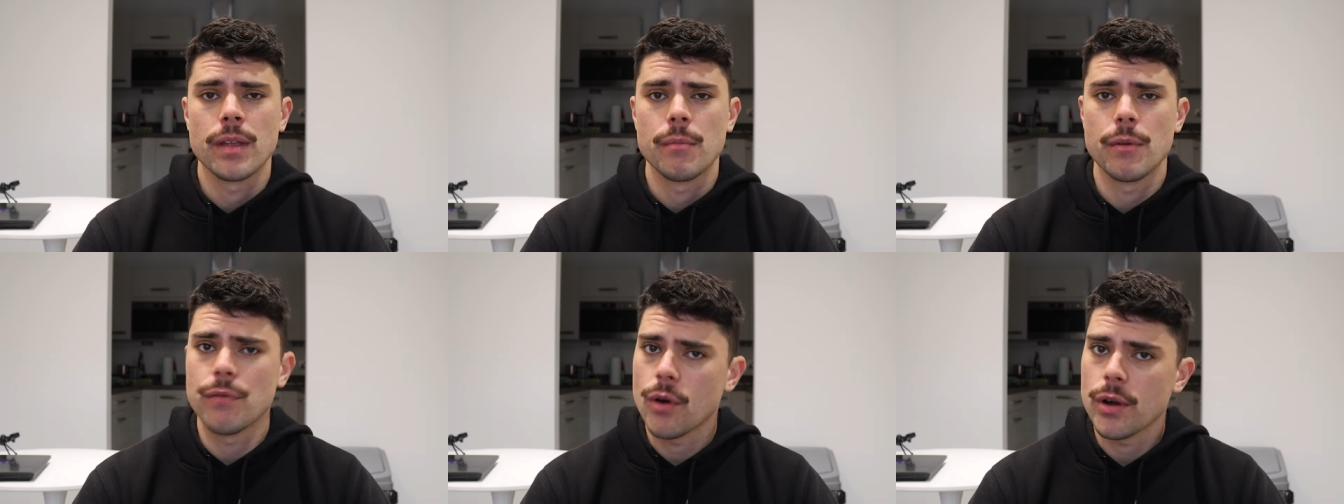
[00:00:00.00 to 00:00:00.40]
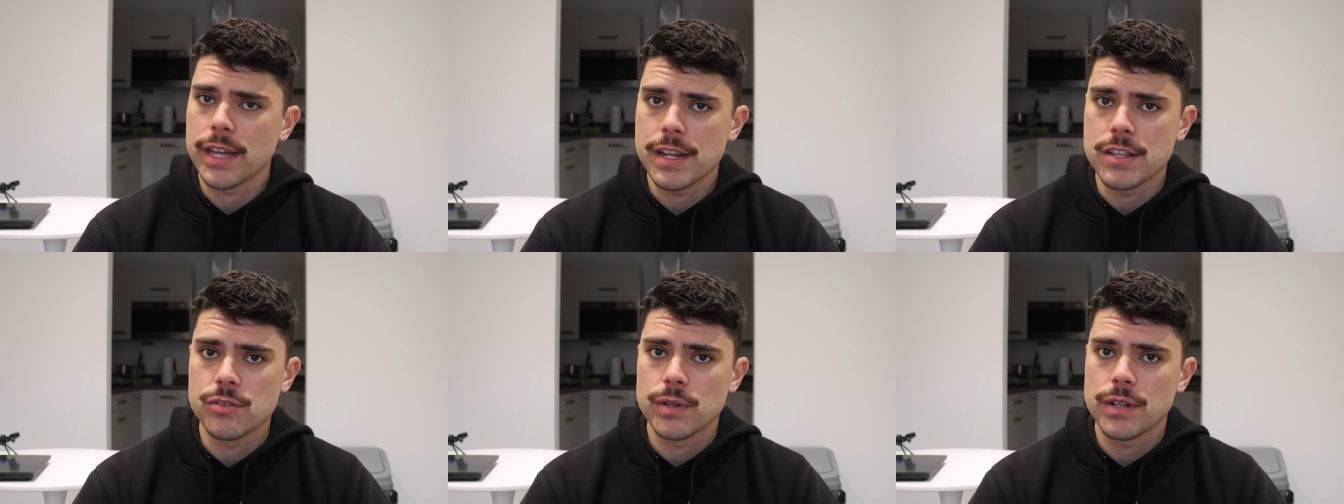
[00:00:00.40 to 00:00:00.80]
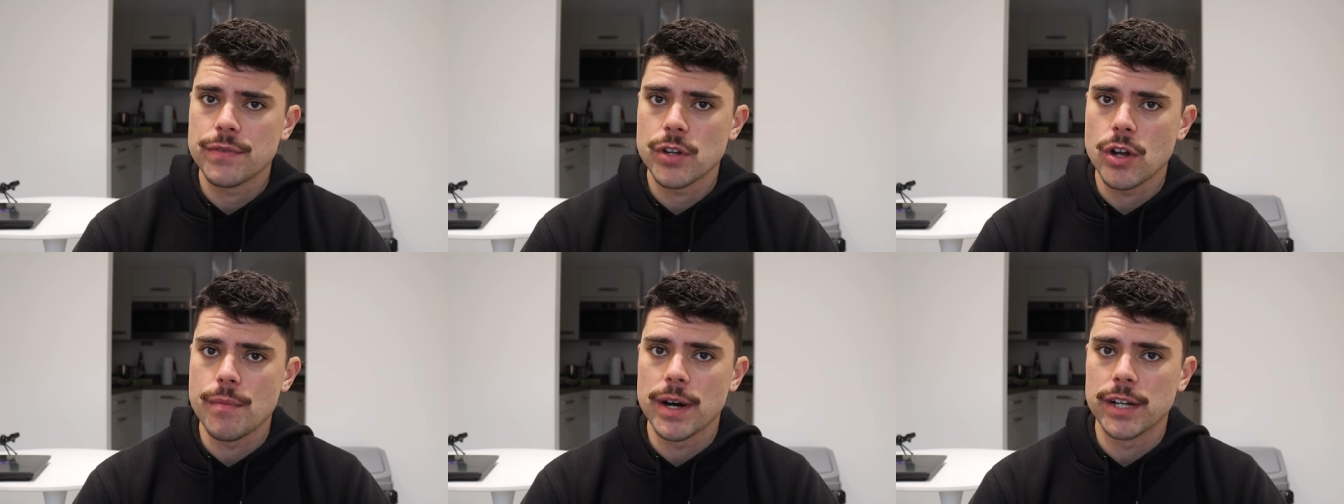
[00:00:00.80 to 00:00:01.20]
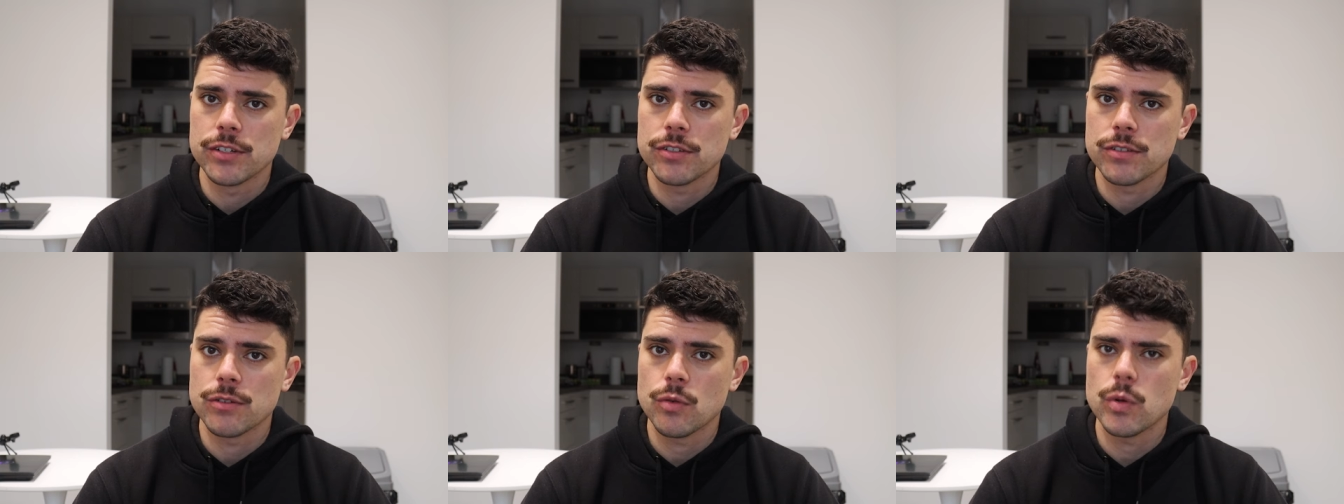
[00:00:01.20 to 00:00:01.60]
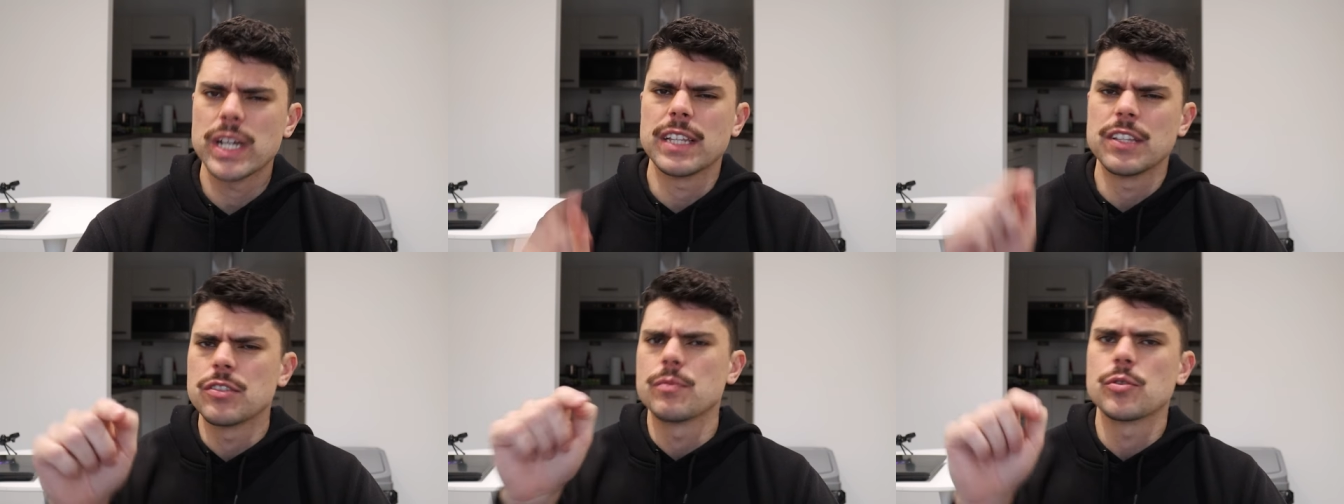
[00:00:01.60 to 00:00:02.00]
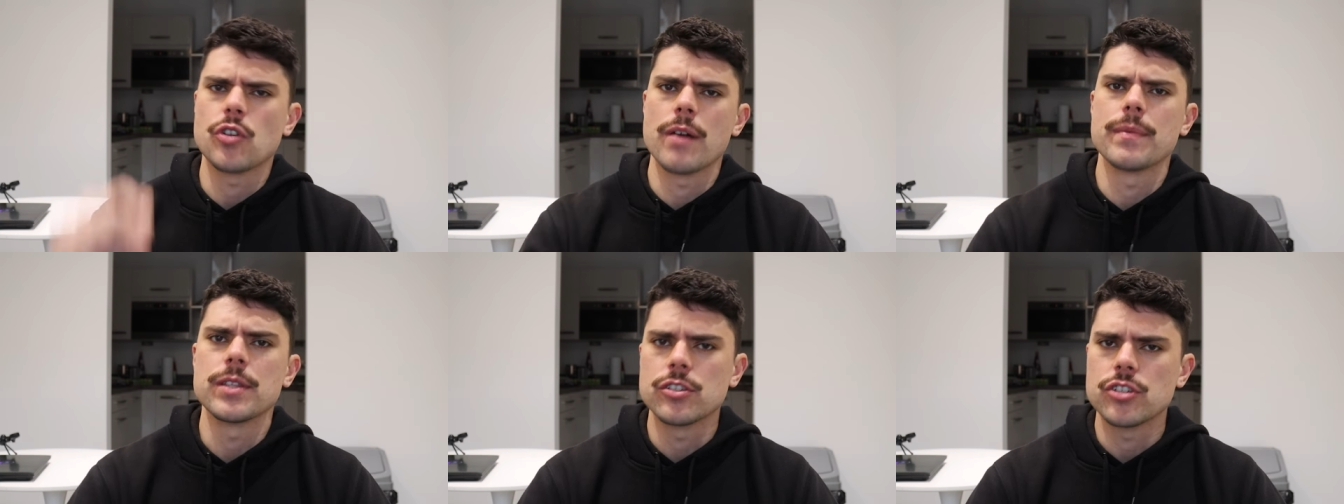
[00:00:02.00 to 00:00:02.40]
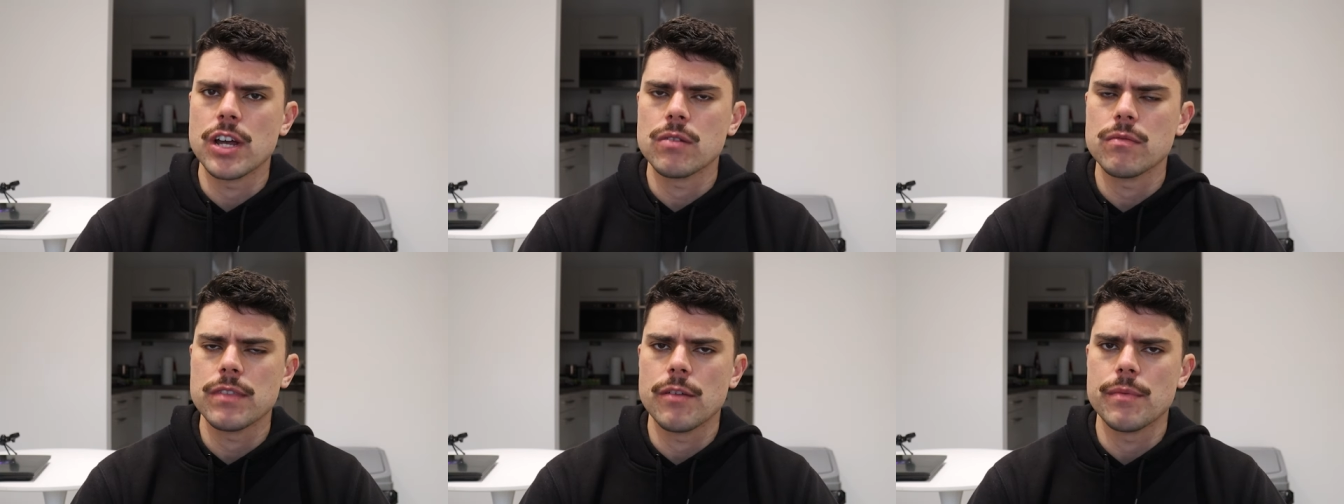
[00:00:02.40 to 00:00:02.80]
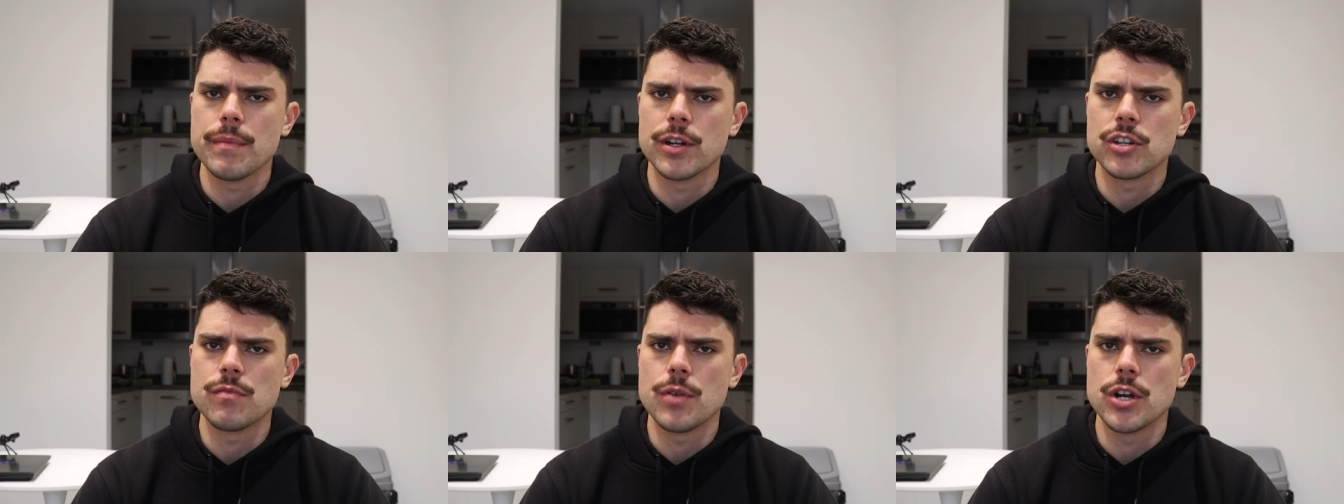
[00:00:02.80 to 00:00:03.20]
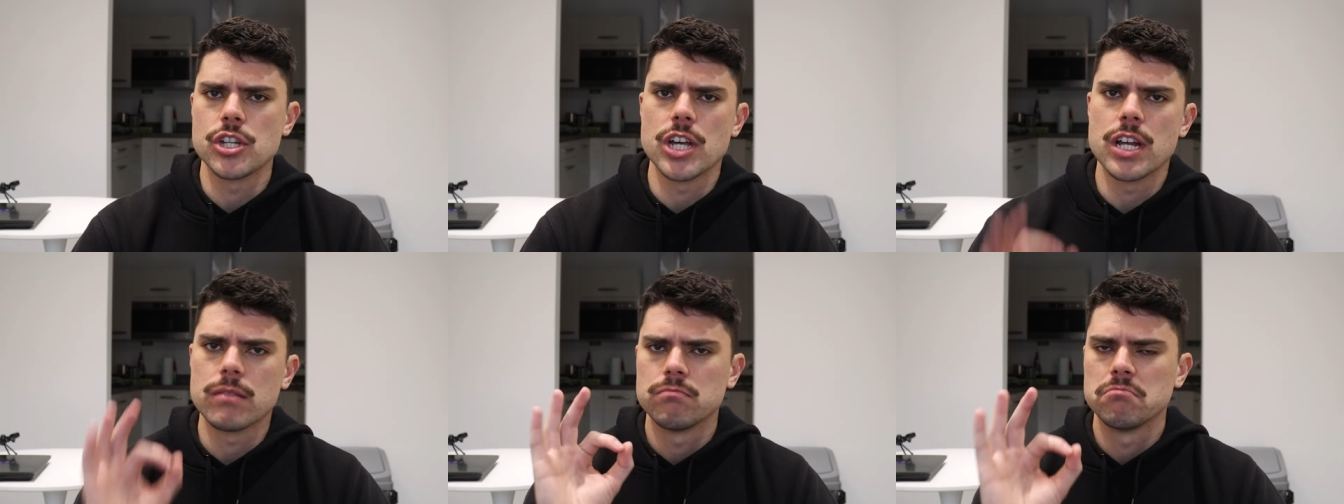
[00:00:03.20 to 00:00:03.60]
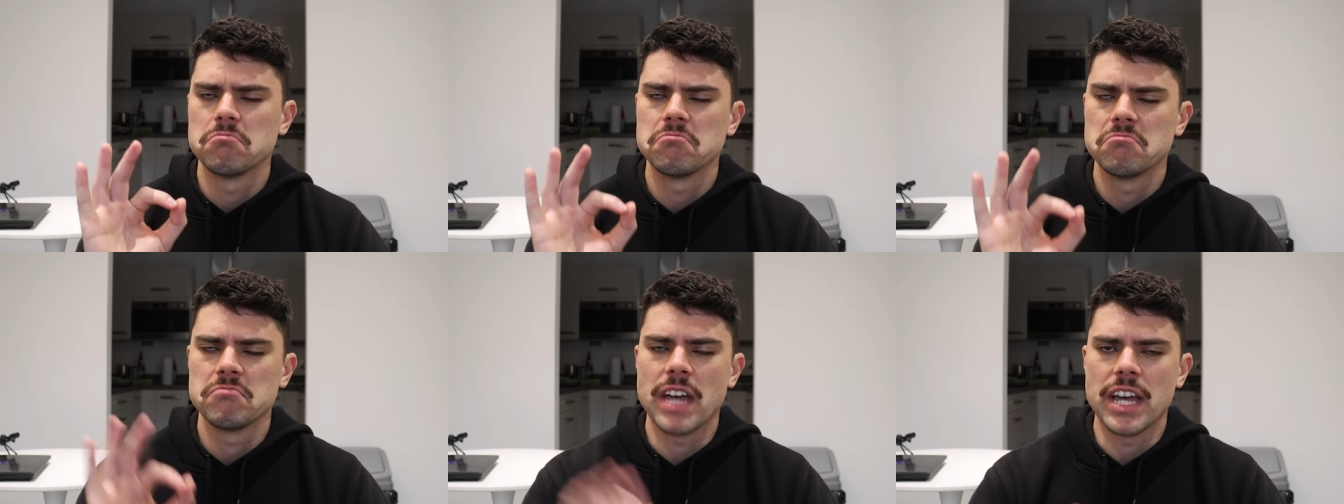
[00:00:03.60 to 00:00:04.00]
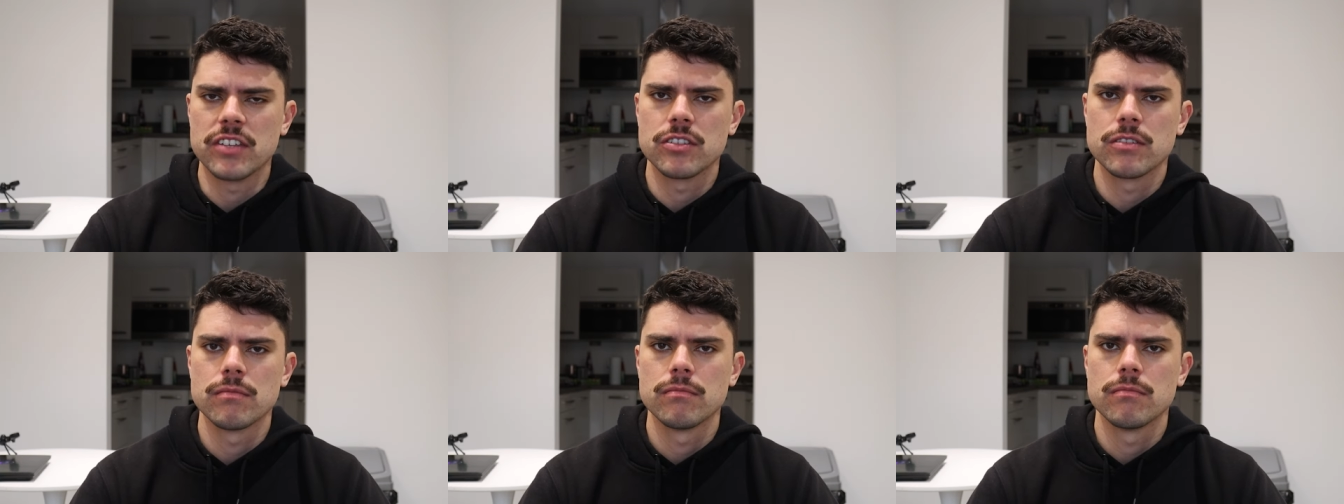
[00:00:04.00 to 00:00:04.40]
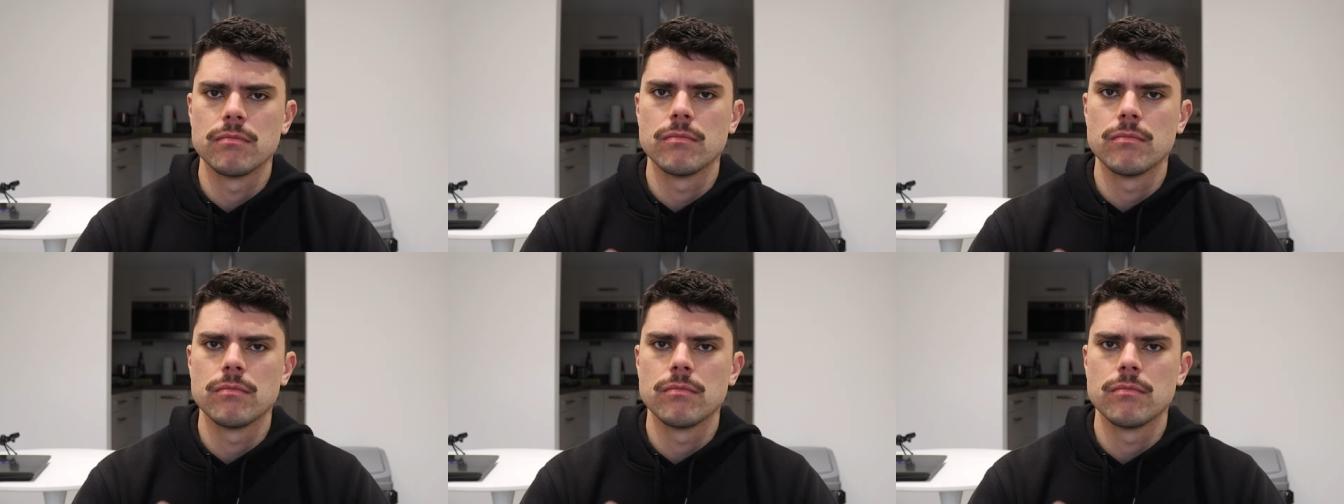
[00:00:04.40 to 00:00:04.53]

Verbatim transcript: Before I get into it, if you don't mind, just quickly subscribing to the channel. That would be much appreciated. Thanks.